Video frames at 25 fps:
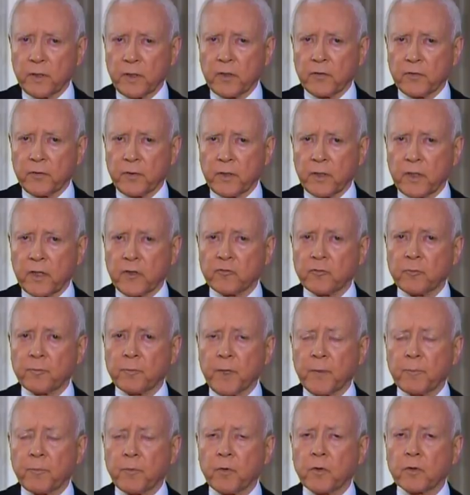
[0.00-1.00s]

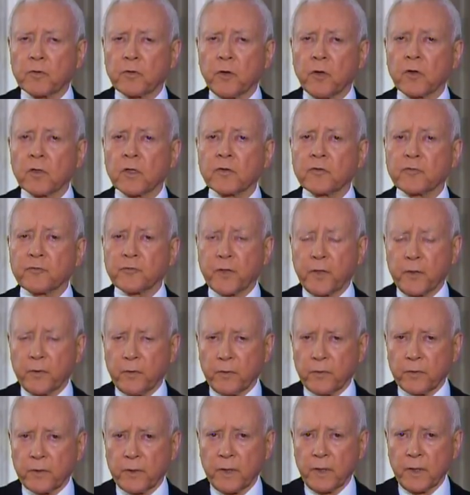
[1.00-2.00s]
interrogation. People are totally
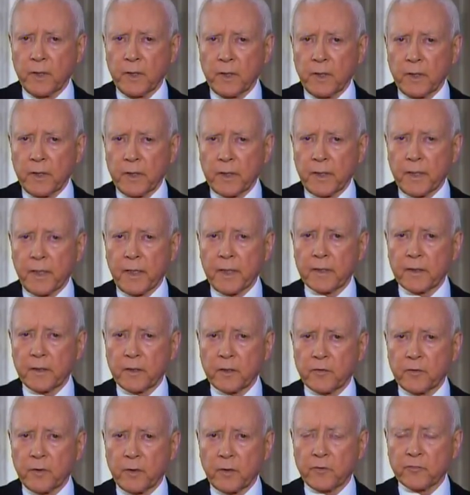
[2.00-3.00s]
skilled in
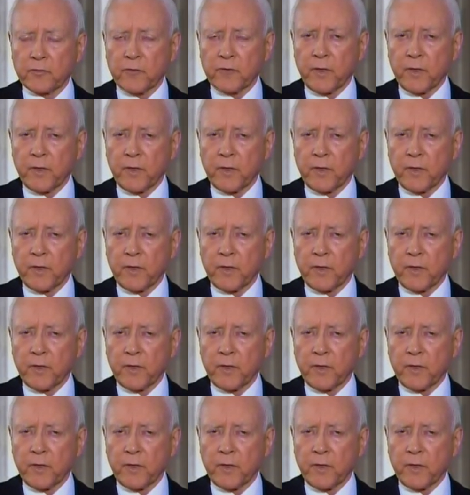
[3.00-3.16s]
handling terrorism.